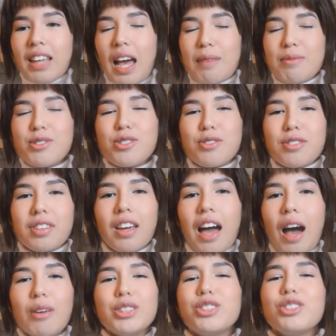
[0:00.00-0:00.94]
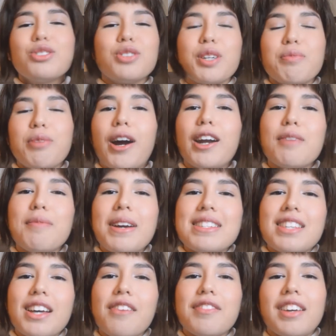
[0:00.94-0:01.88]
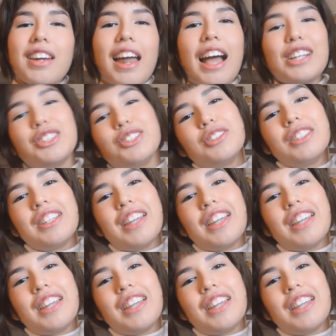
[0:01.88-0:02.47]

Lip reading: I was just really proud of myself that I actually